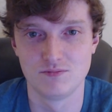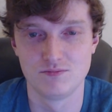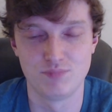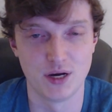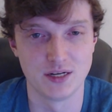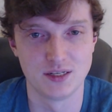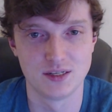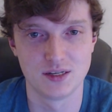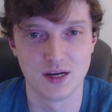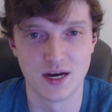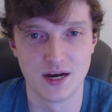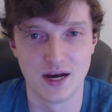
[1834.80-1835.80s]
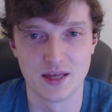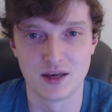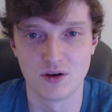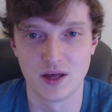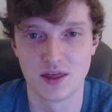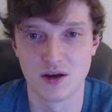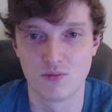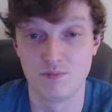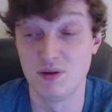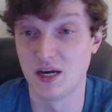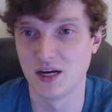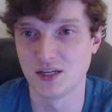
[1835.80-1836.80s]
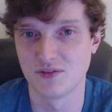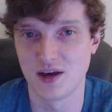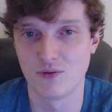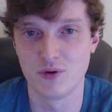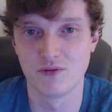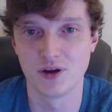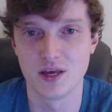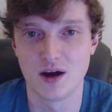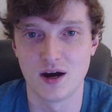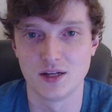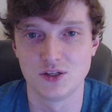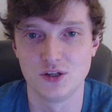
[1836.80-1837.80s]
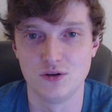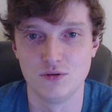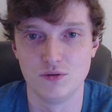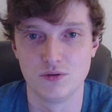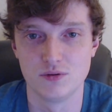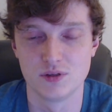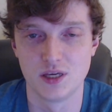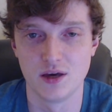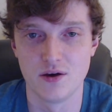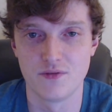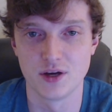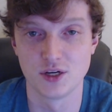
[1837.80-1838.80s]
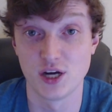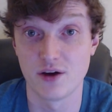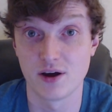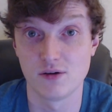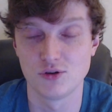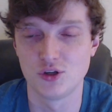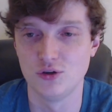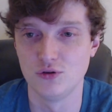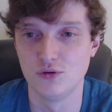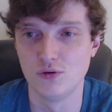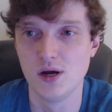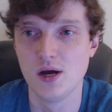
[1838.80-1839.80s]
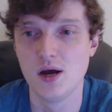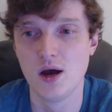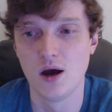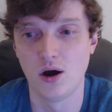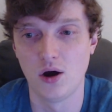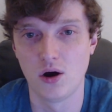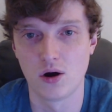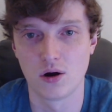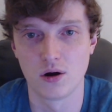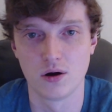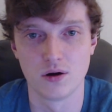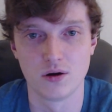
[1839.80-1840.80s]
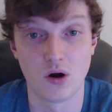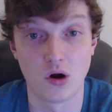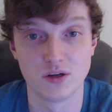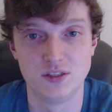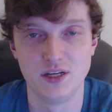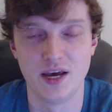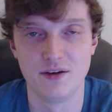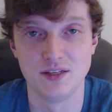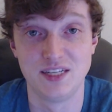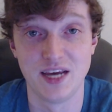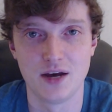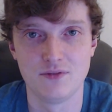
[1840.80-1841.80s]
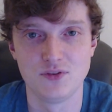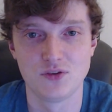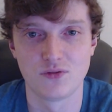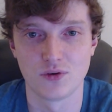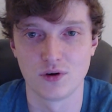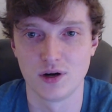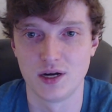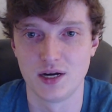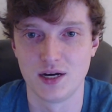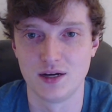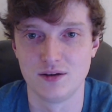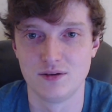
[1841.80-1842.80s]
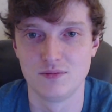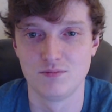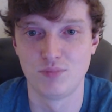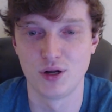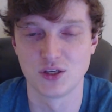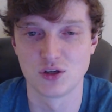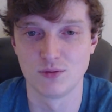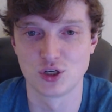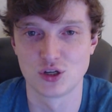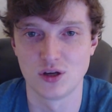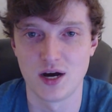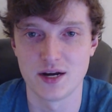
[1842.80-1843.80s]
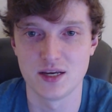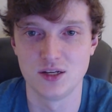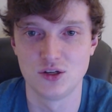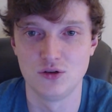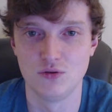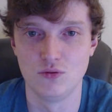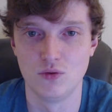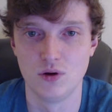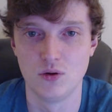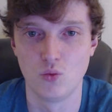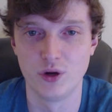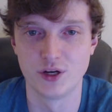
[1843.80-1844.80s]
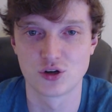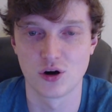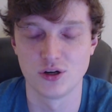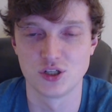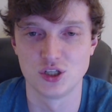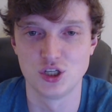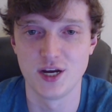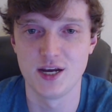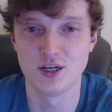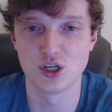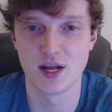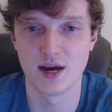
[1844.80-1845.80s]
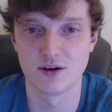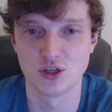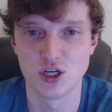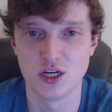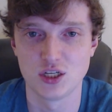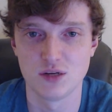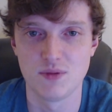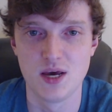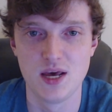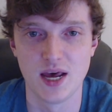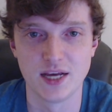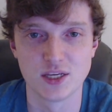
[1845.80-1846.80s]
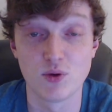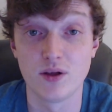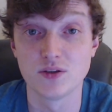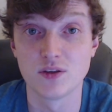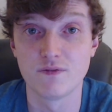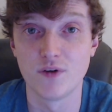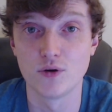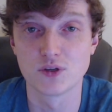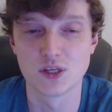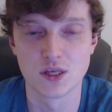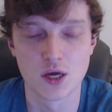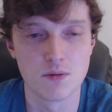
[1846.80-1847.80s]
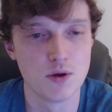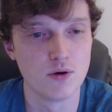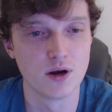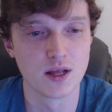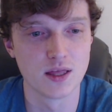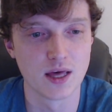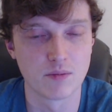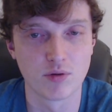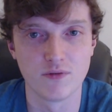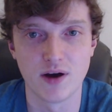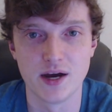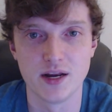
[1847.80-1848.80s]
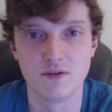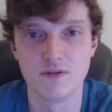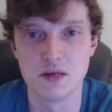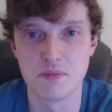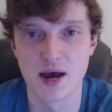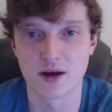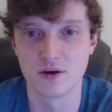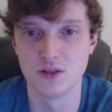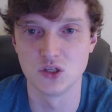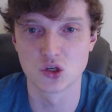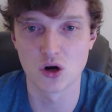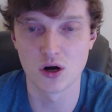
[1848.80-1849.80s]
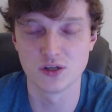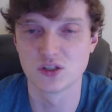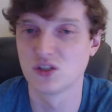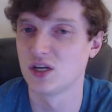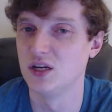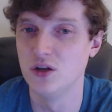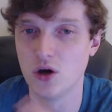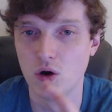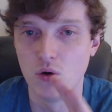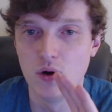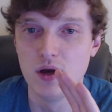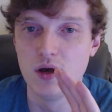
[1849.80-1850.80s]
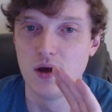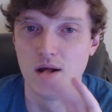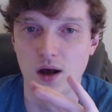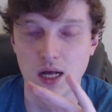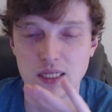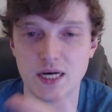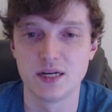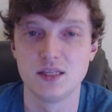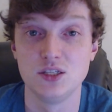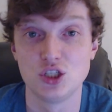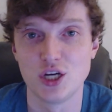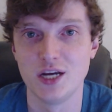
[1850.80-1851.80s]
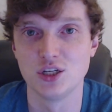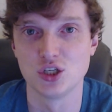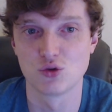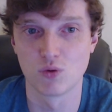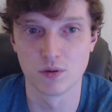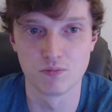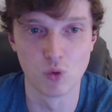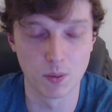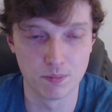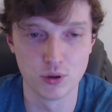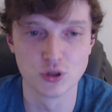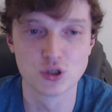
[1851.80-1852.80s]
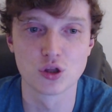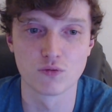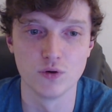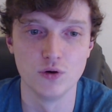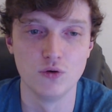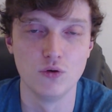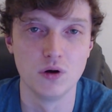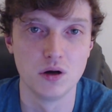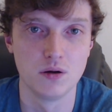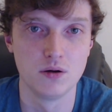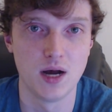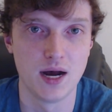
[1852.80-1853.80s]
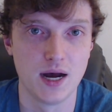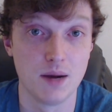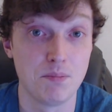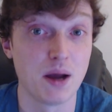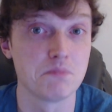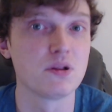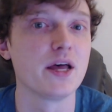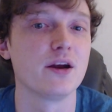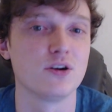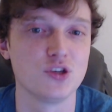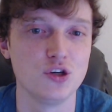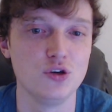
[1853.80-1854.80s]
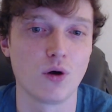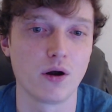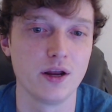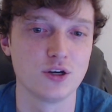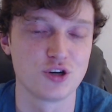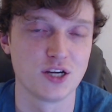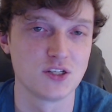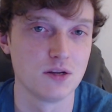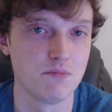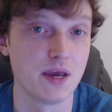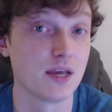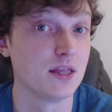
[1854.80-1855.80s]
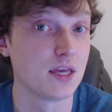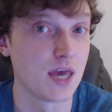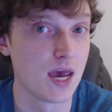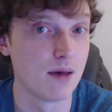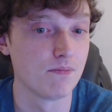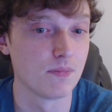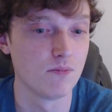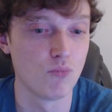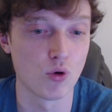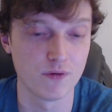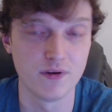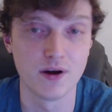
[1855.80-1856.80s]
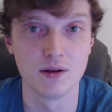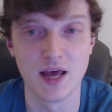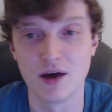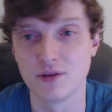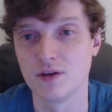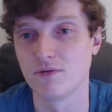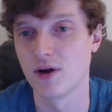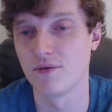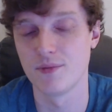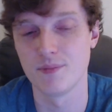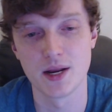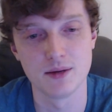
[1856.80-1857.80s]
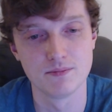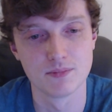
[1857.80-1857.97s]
but I think because of that, we really ought to give a shout out to our devs for putting so much thought into which cards to change and how to change them, as well as the folks in the community that provided feedback on these cards, because I know a lot of these changes were pushed through by players who are interested in making the game more fun and healthy for everybody.